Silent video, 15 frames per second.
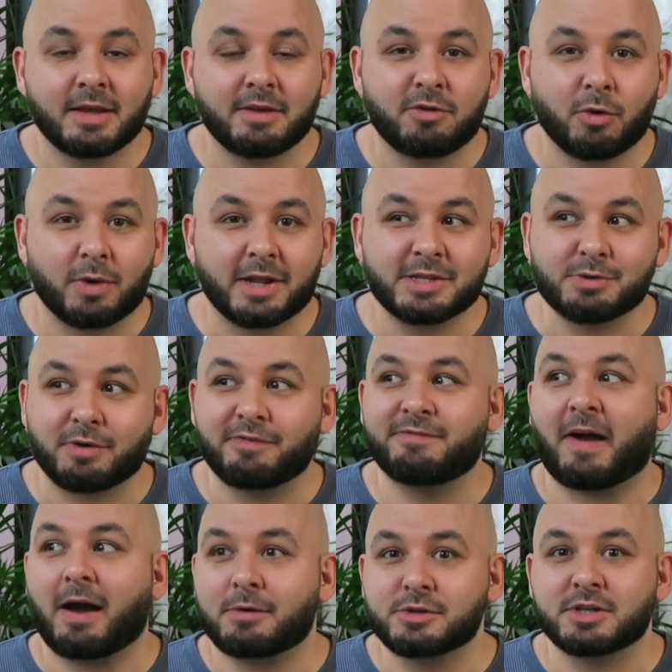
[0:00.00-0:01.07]
If you went into
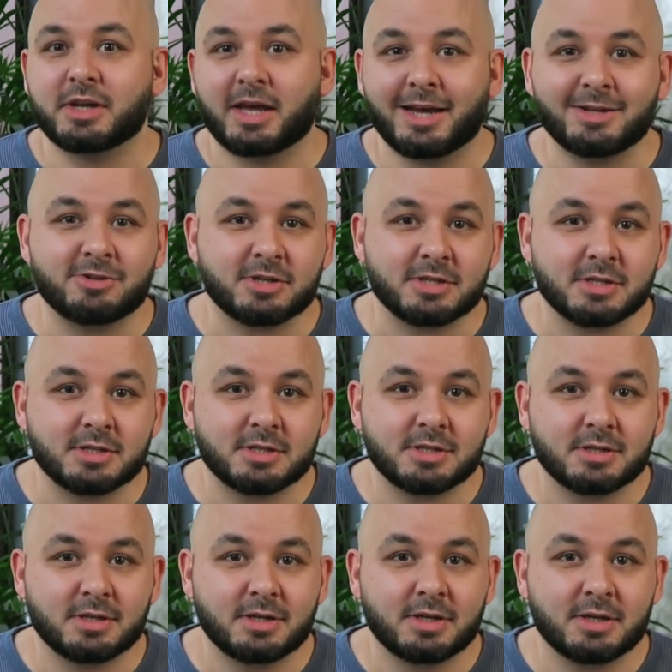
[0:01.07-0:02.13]
1,000 hairdressers
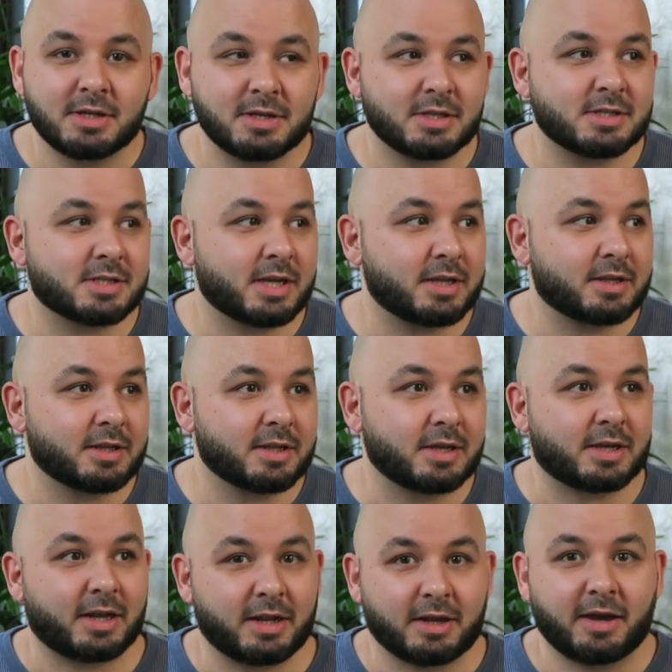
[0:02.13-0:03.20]
and said,
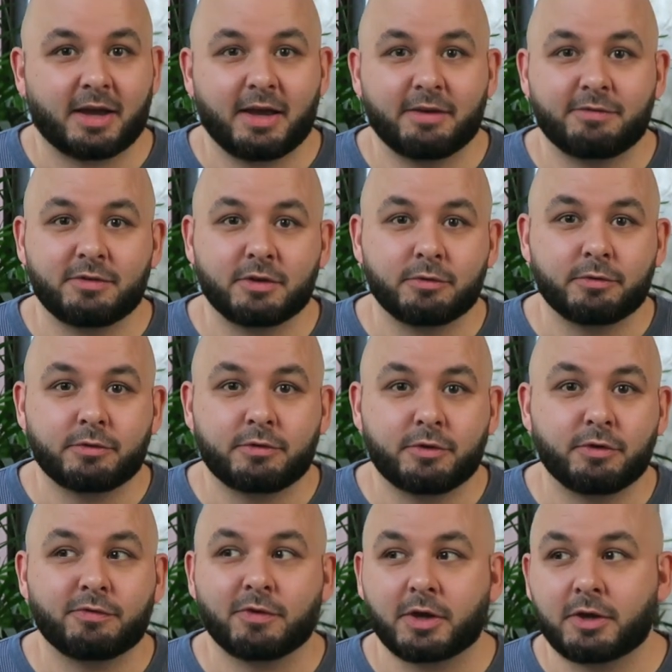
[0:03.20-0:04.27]
can I cut hair for you? Do
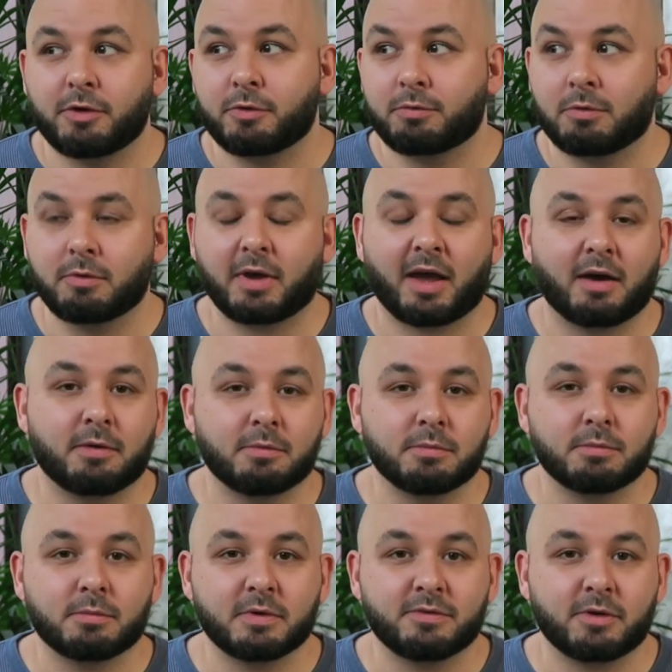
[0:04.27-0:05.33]
you think you'd walk out
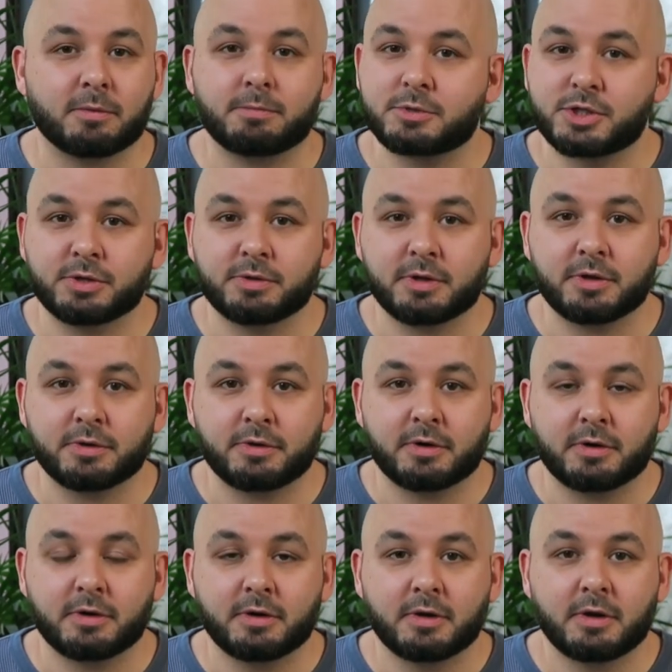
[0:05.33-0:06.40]
with an opportunity or
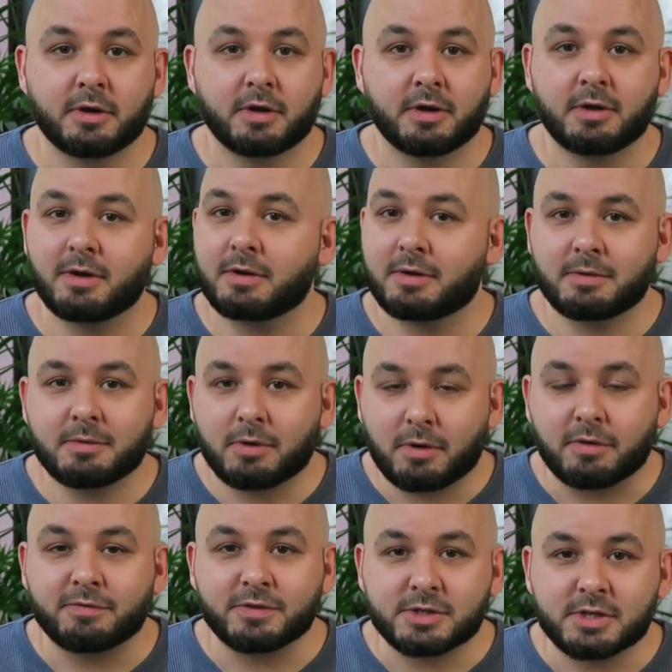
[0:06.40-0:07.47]
not?
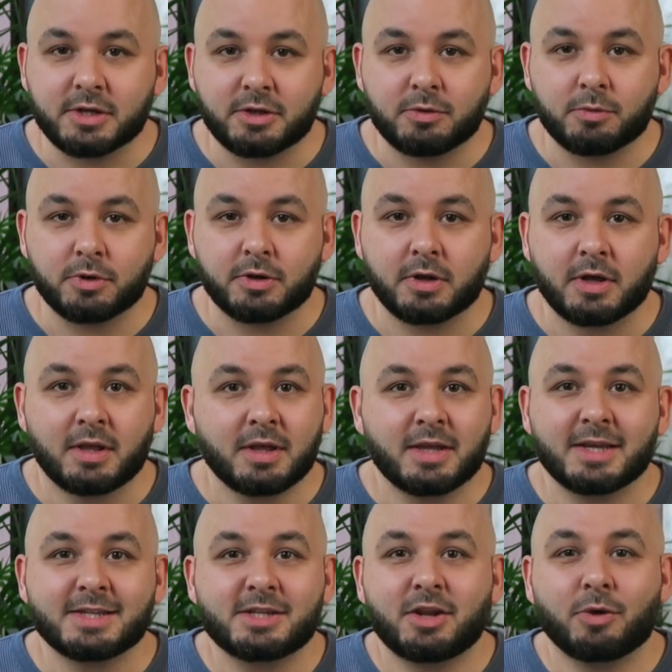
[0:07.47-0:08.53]
Obviously you would.
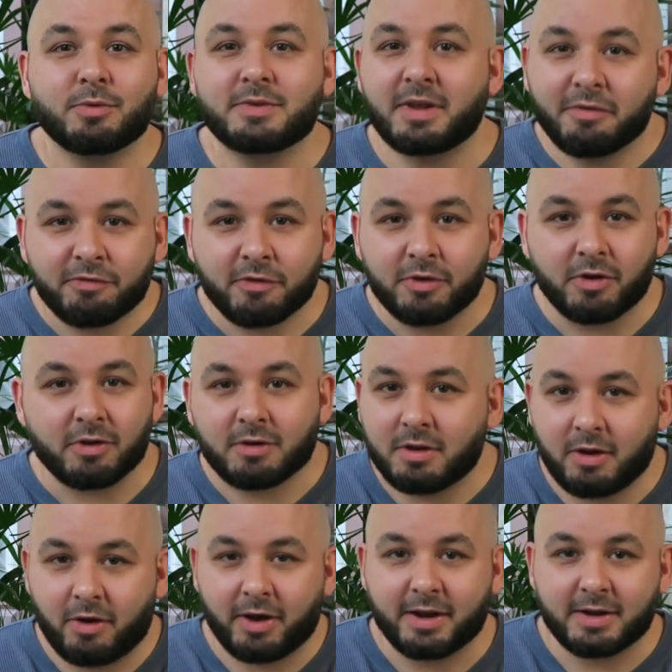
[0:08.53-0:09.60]
It's no different
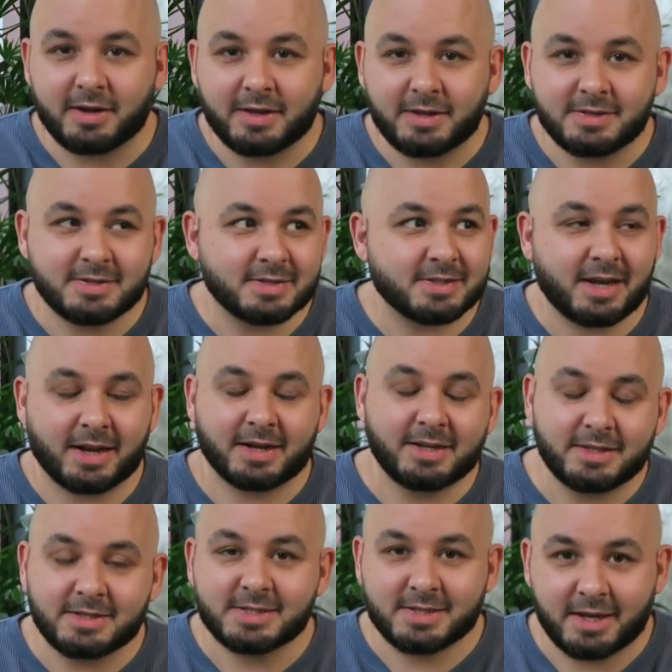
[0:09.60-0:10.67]
online. It's exactly
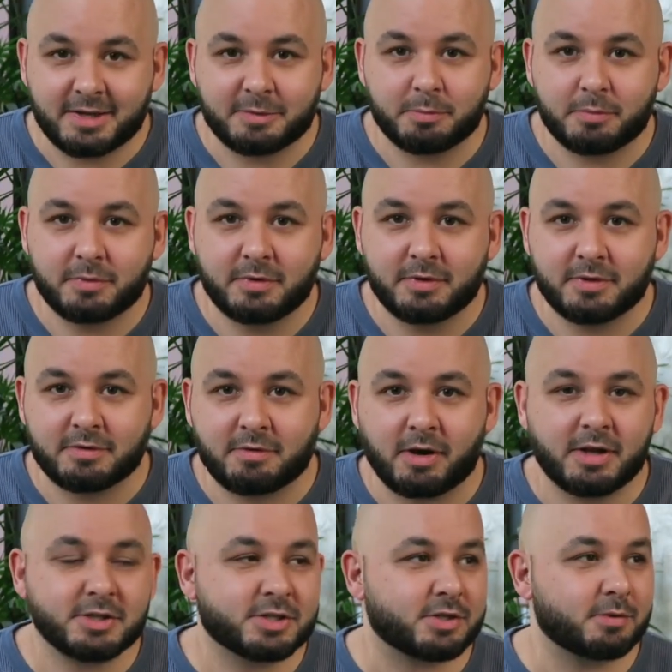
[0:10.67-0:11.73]
the same,
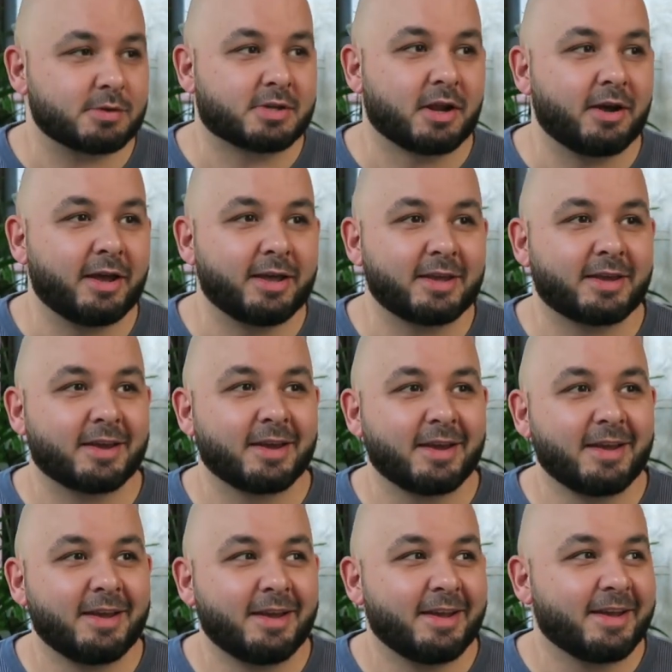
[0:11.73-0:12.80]
right? So it's like,
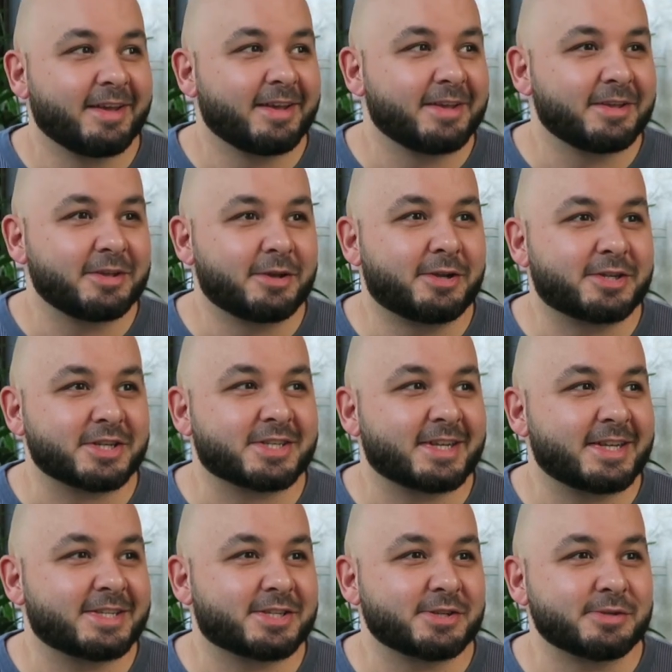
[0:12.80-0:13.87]
you just
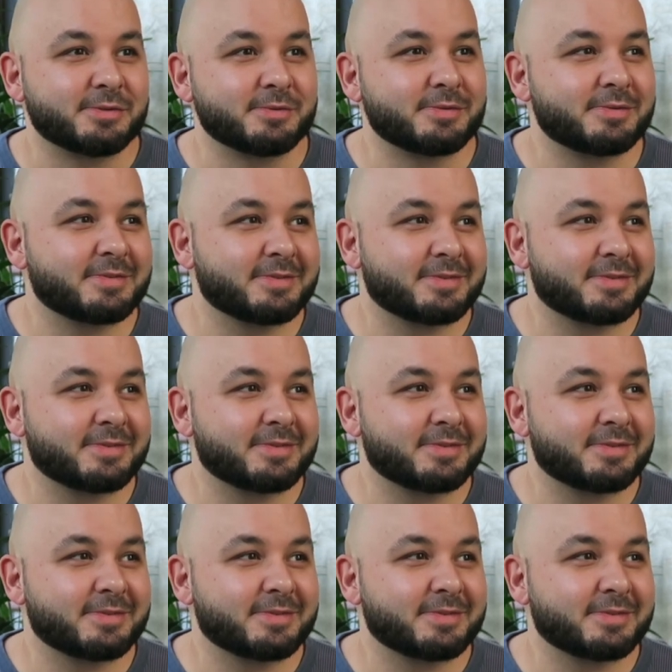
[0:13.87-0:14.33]
need to